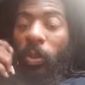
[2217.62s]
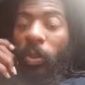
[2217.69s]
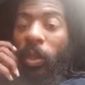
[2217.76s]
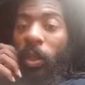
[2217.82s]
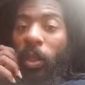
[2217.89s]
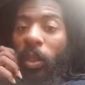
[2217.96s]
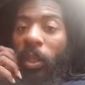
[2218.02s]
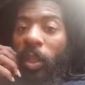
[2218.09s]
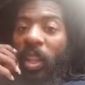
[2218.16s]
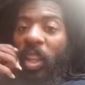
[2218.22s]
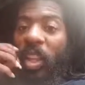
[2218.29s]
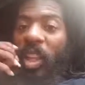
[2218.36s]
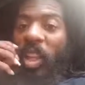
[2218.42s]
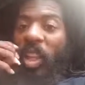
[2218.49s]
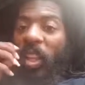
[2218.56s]
it,
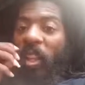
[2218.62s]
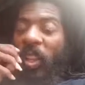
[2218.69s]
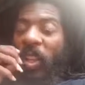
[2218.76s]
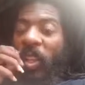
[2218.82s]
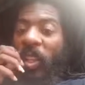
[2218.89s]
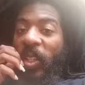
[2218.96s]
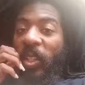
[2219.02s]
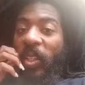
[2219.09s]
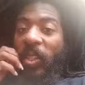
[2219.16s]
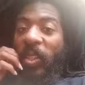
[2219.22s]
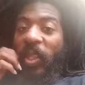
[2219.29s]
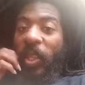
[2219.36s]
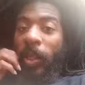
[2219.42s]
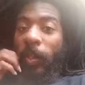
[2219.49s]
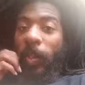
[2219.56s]
and
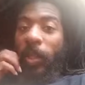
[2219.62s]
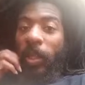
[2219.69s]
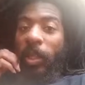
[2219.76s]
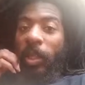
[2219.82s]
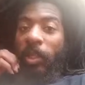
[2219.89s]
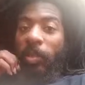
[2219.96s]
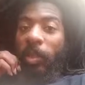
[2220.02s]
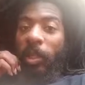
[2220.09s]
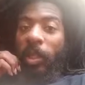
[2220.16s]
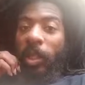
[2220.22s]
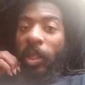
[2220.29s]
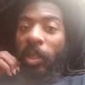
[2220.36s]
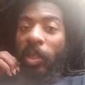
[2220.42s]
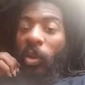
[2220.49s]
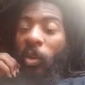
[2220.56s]
stabilize my
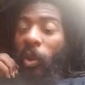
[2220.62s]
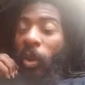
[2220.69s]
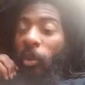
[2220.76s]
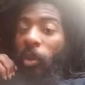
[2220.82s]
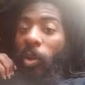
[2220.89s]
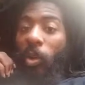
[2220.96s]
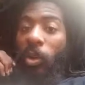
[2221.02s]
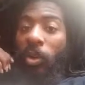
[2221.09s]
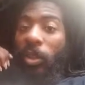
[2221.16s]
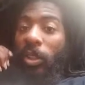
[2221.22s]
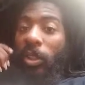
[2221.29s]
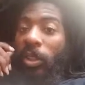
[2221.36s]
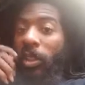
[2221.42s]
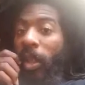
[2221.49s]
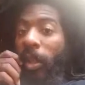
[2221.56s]
life, or I'm gonna go to
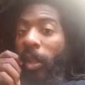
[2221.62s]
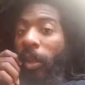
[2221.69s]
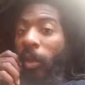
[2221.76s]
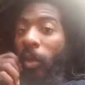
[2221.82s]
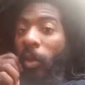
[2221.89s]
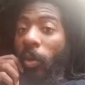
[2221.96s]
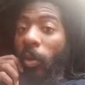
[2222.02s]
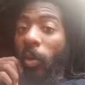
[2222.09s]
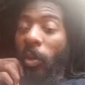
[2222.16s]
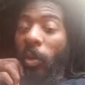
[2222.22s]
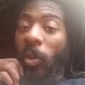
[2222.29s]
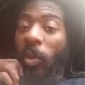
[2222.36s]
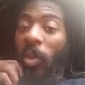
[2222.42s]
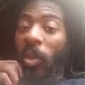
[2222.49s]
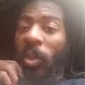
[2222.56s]
jail
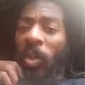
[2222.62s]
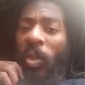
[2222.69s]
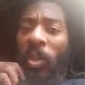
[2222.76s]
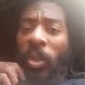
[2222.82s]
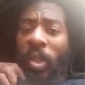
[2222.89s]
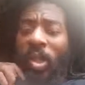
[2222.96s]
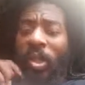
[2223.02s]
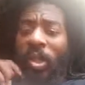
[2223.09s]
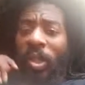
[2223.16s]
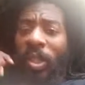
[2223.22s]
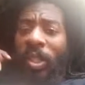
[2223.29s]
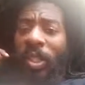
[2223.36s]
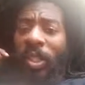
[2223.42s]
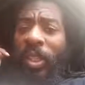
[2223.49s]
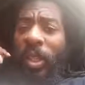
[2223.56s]

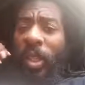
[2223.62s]
and